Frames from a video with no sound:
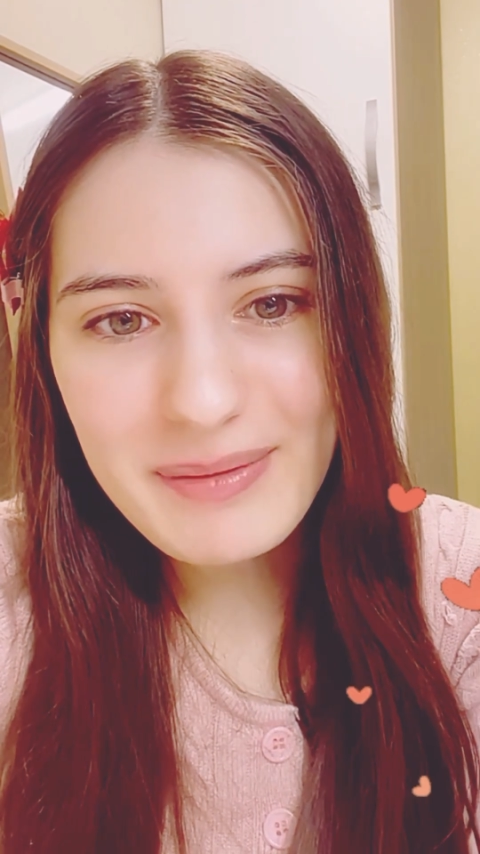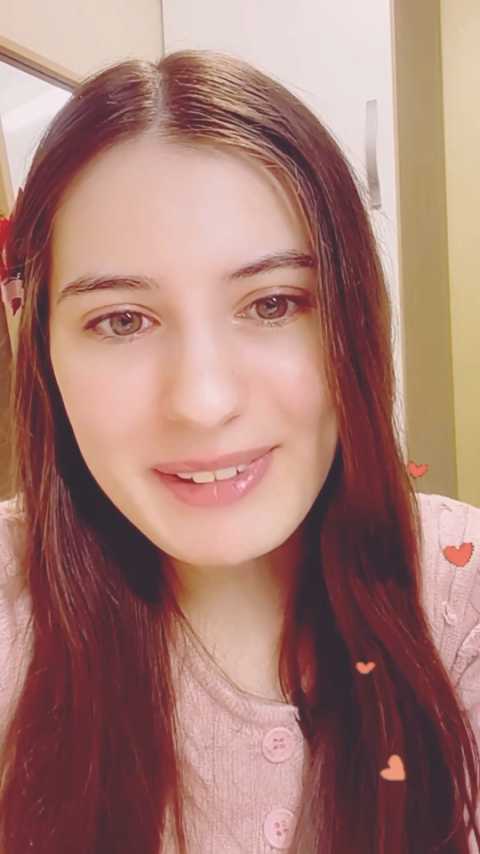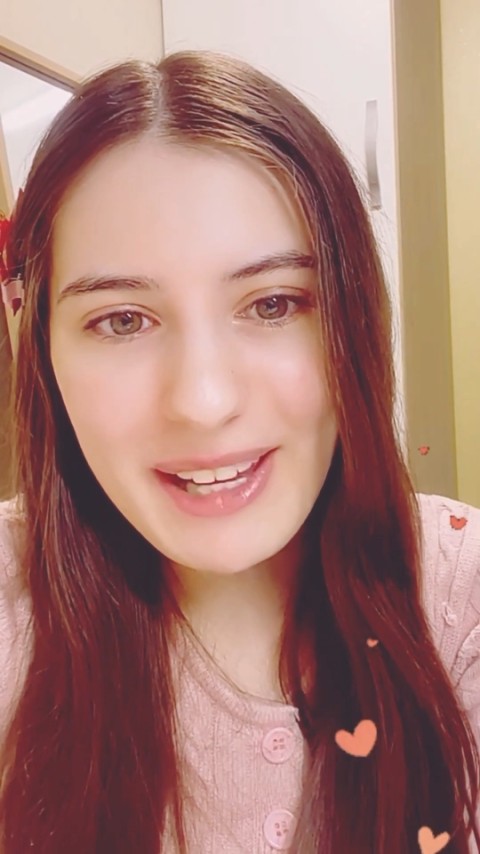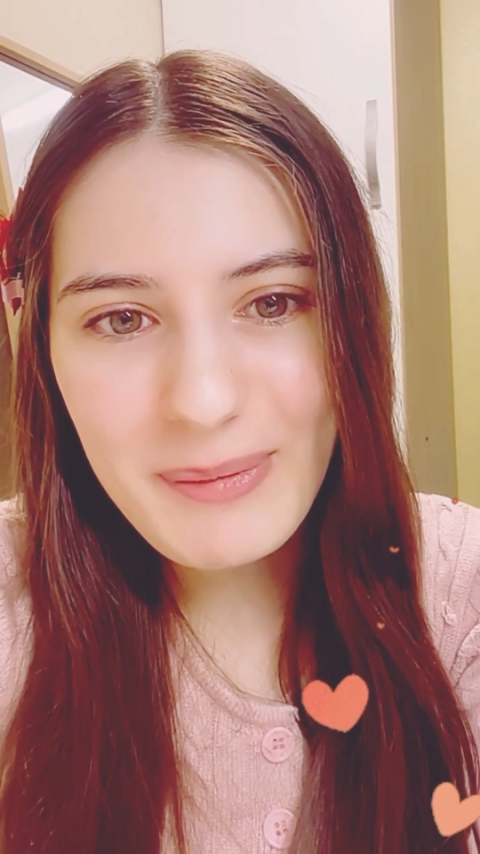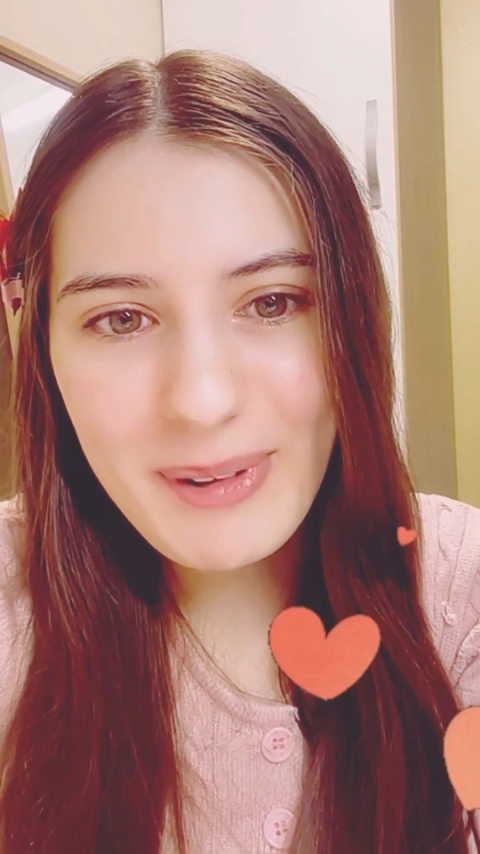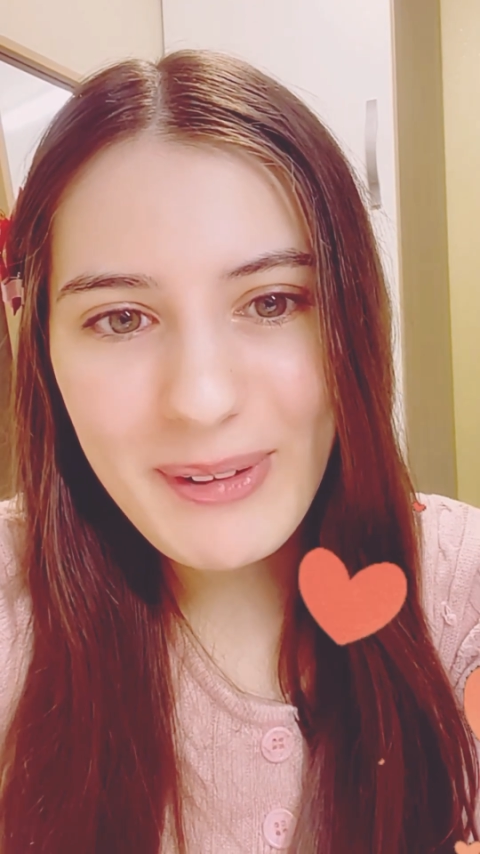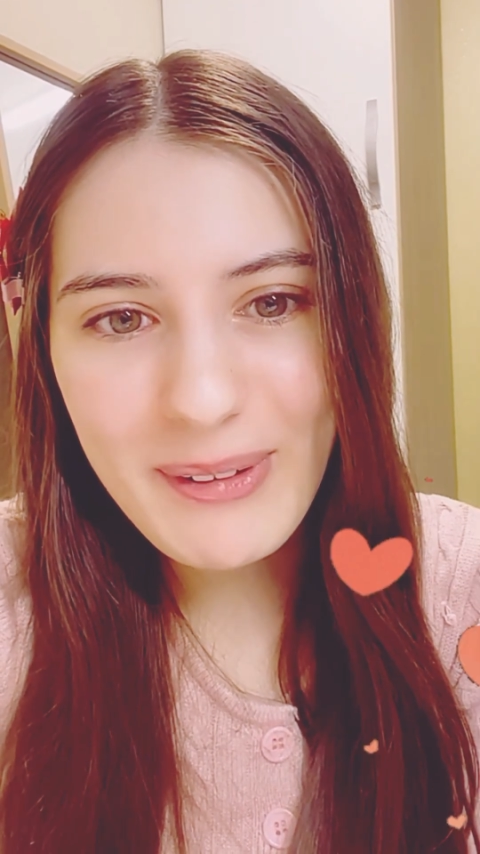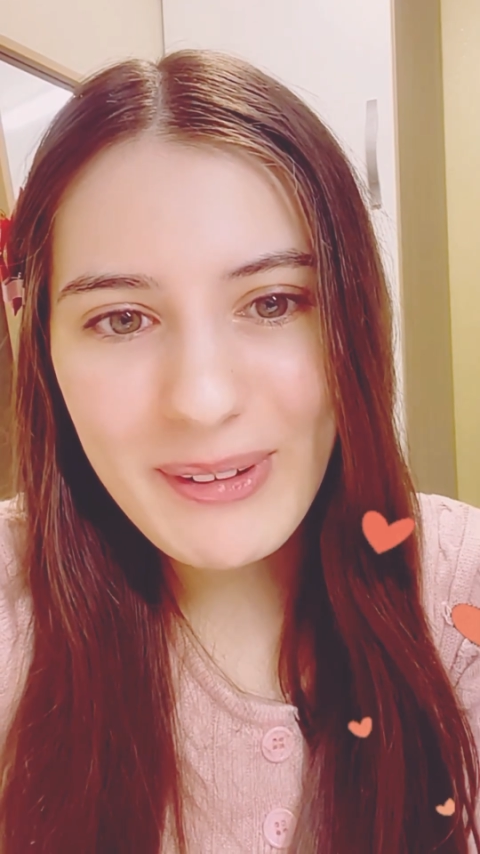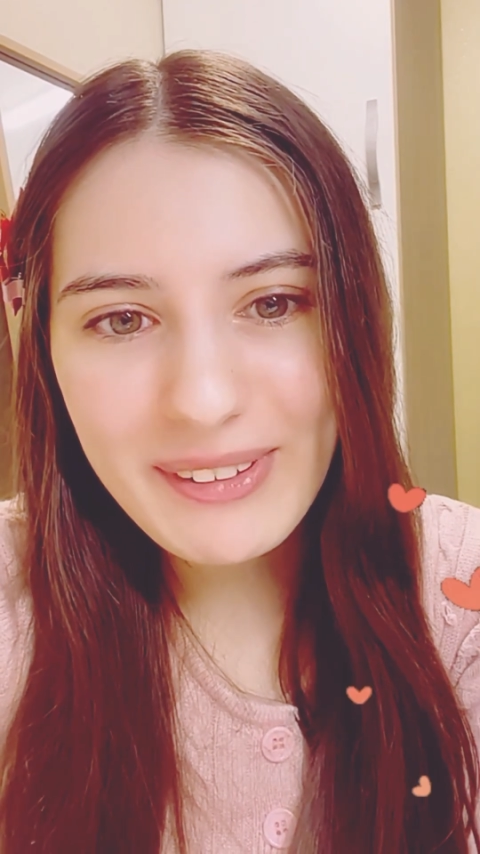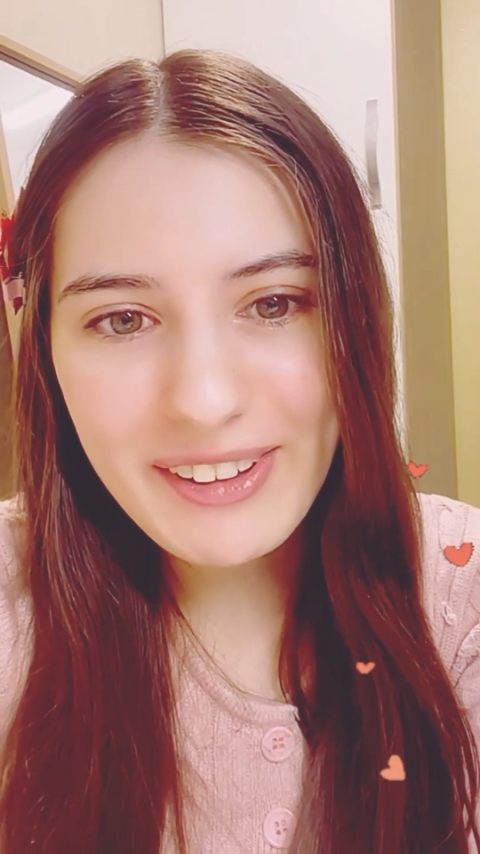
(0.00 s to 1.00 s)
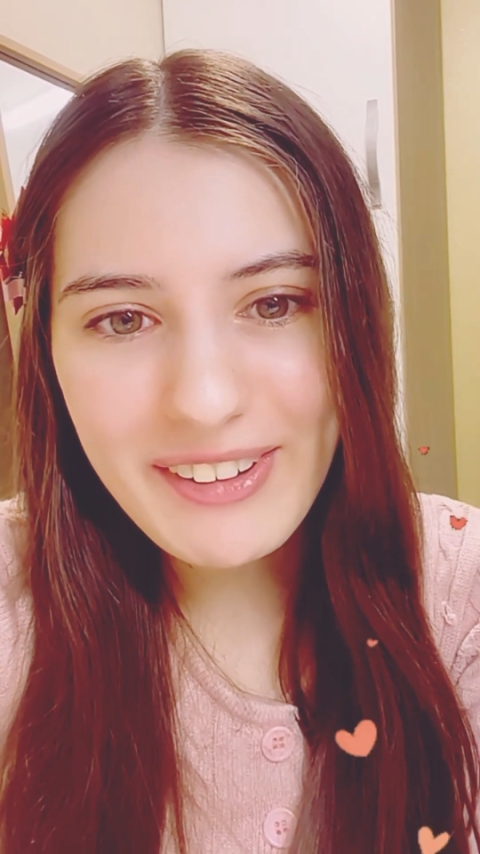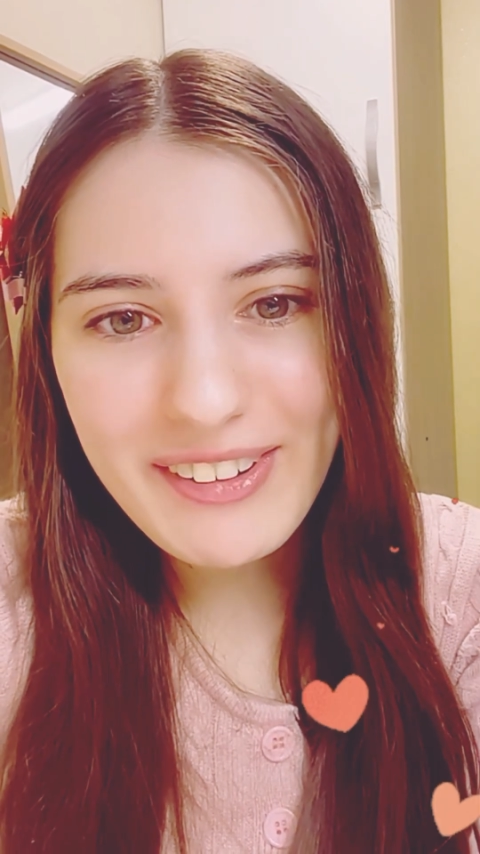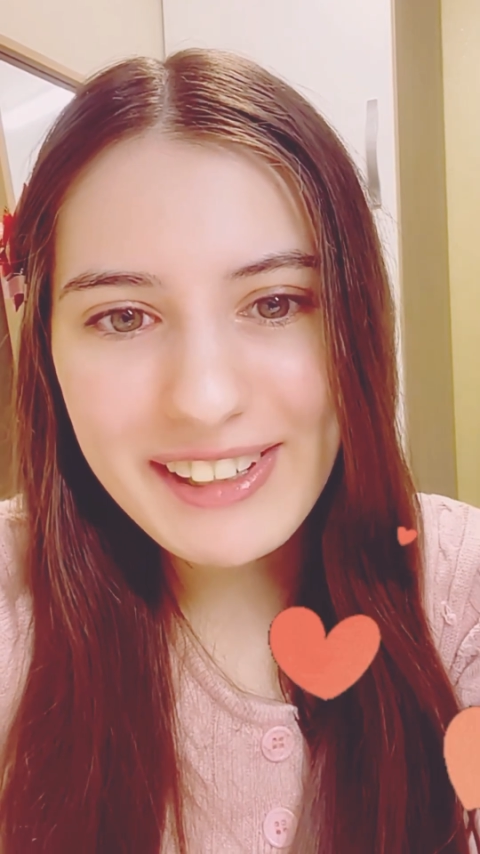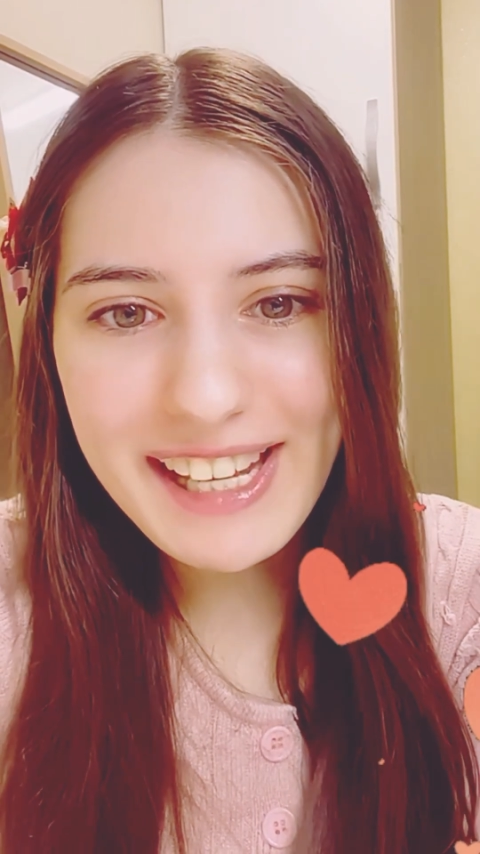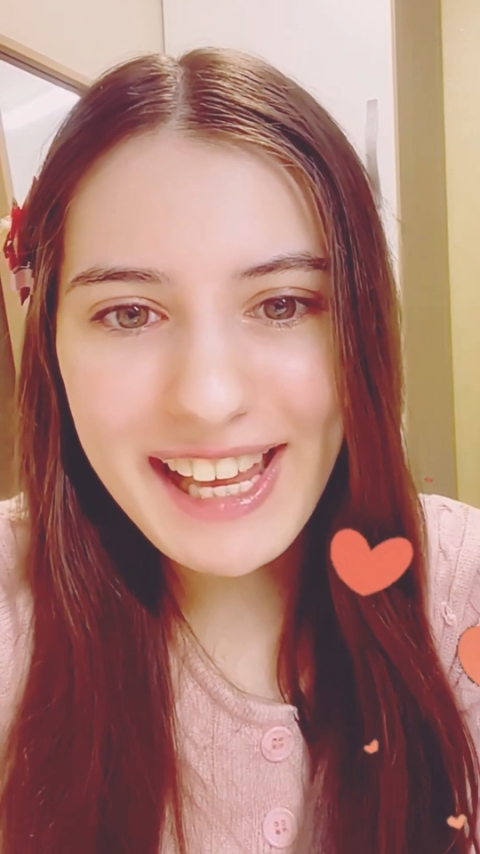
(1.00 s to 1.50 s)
Hola, mi amor.